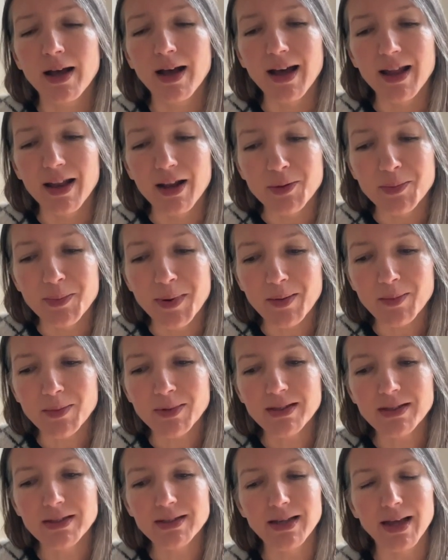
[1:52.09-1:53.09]
And I remember
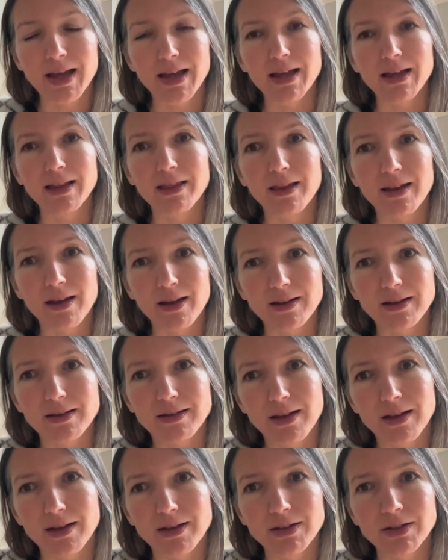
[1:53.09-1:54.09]
the day that I
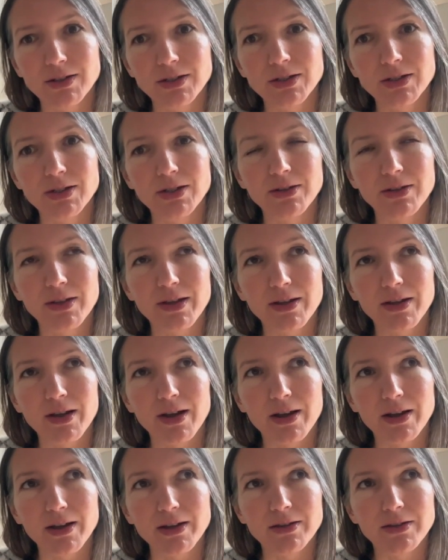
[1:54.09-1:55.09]
decided that
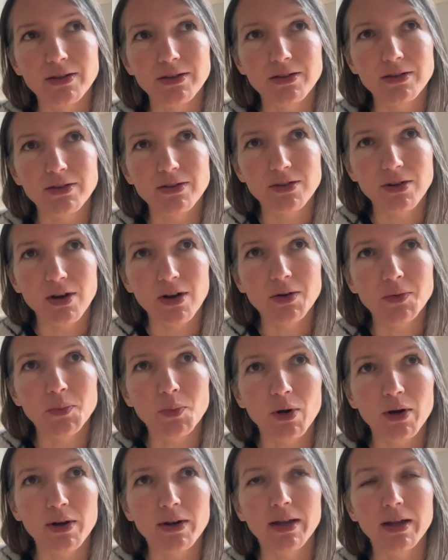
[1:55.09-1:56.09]
I'd start
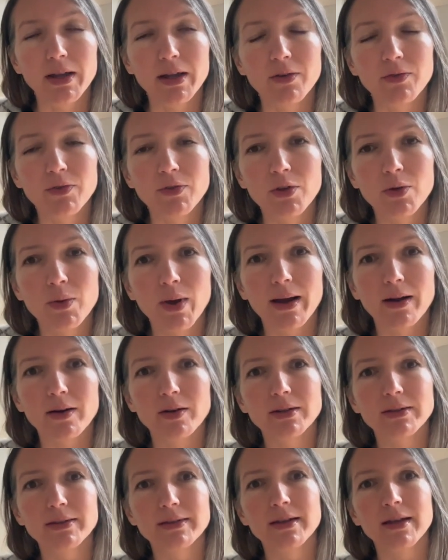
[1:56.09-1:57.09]
working a few
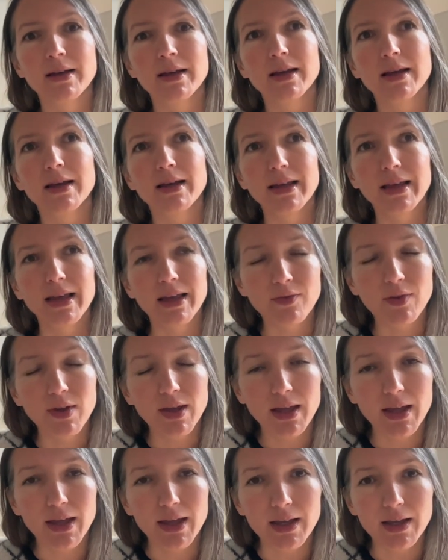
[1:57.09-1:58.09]
hours,
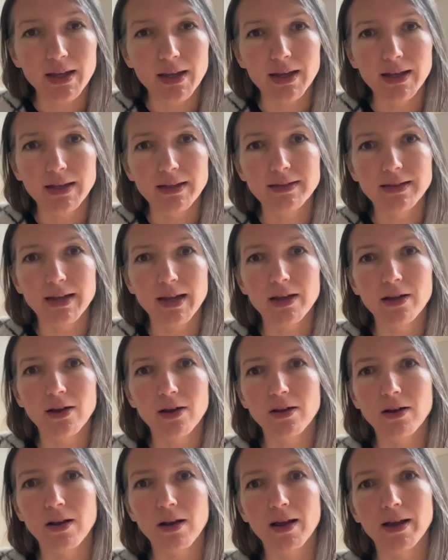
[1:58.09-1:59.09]
giving healings, taking
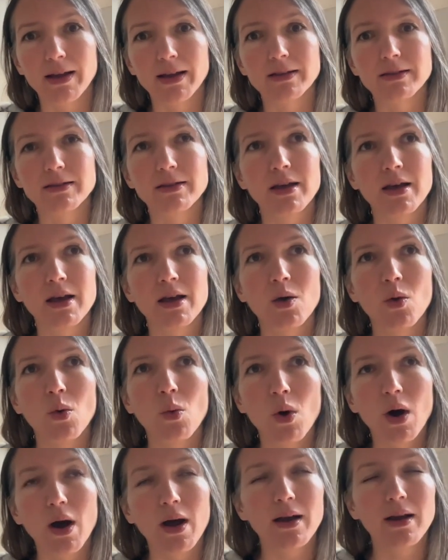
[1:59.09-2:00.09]
on clients
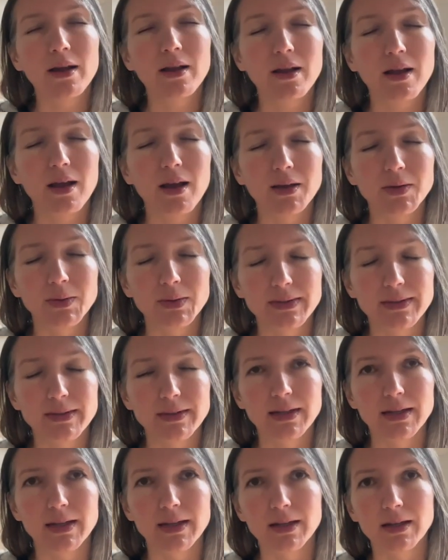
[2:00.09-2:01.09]
while I was
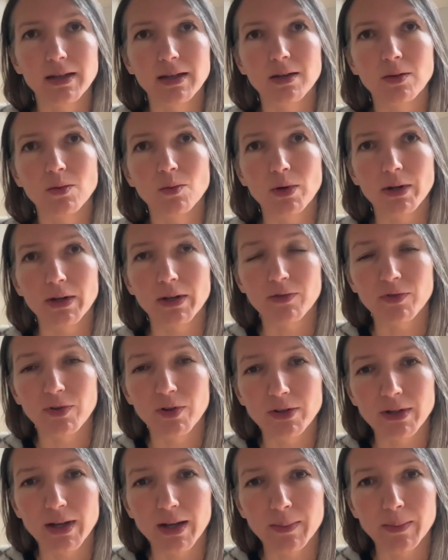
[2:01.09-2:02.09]
still working
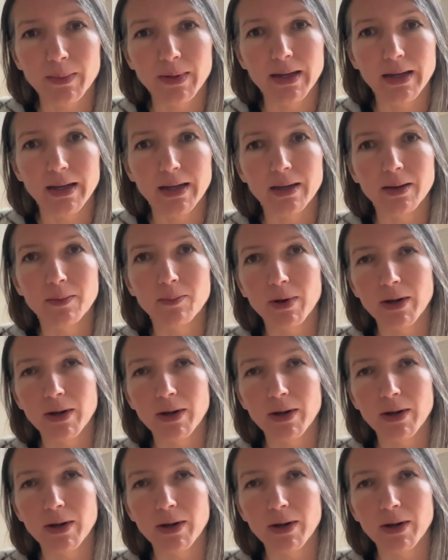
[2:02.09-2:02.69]
full time in